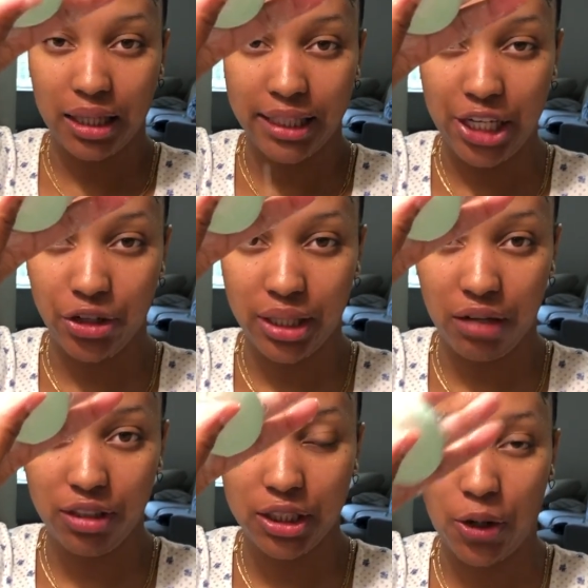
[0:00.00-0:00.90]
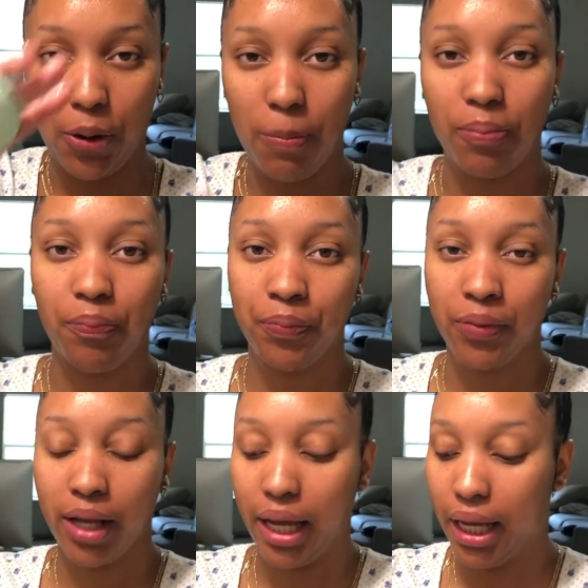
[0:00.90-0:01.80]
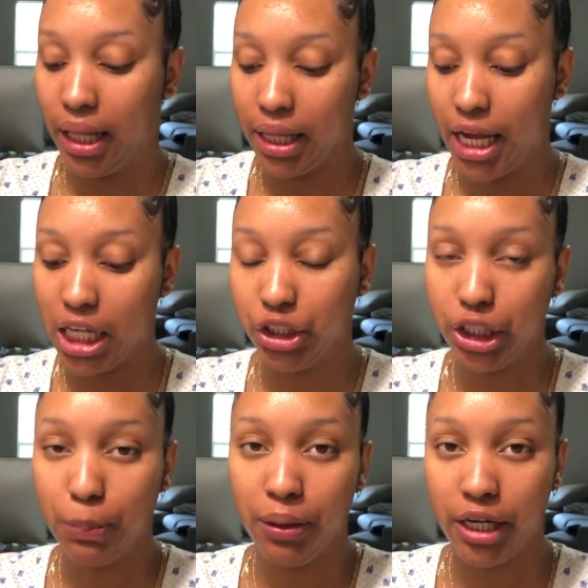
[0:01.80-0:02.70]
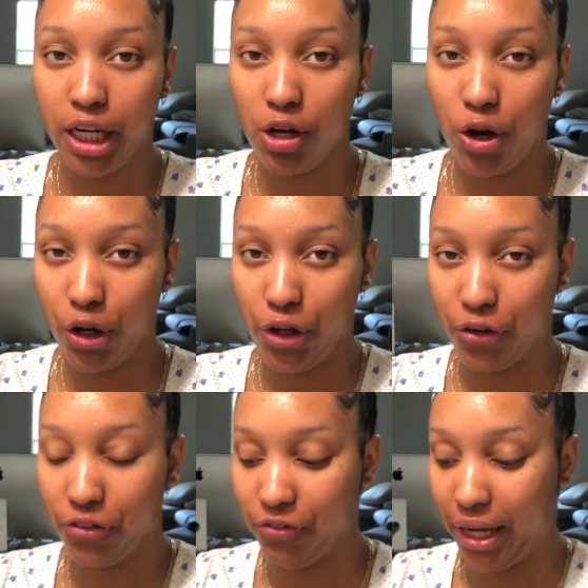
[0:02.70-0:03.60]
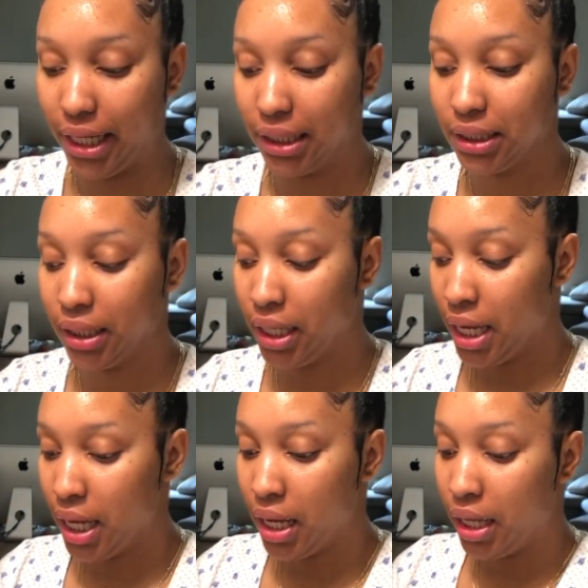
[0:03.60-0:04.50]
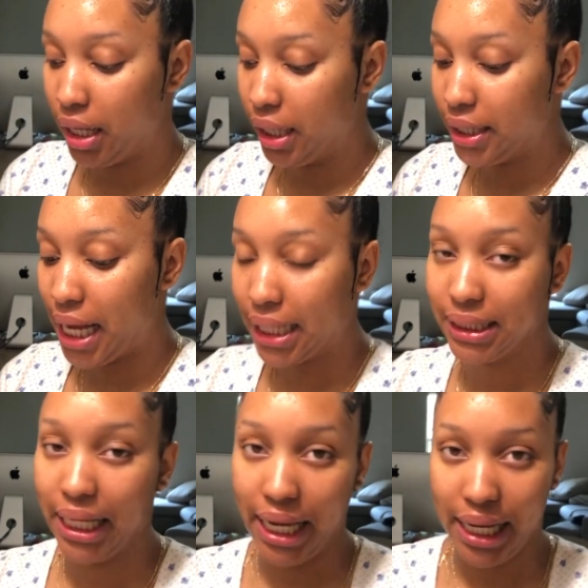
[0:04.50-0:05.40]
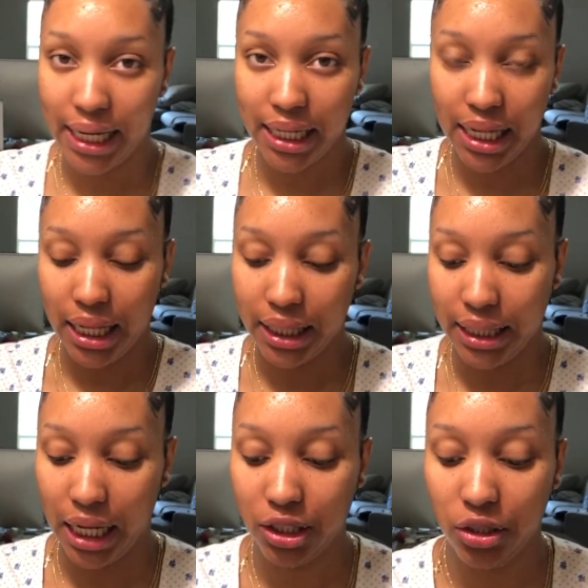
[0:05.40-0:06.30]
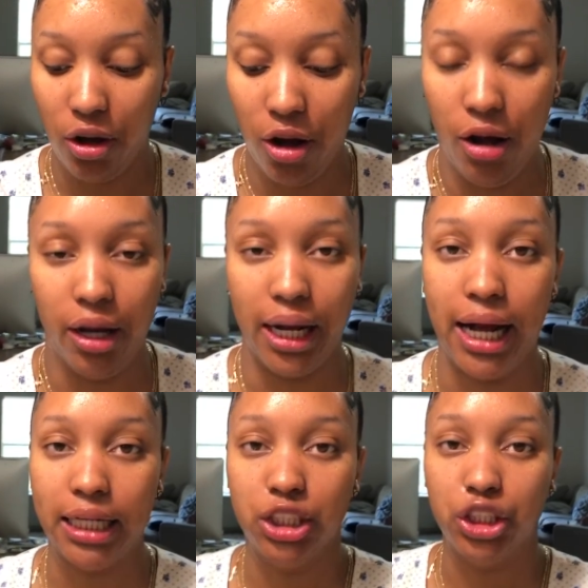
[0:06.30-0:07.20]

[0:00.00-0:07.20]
Take your Dove soap and then just put it on your face. That's it. That's all, guys.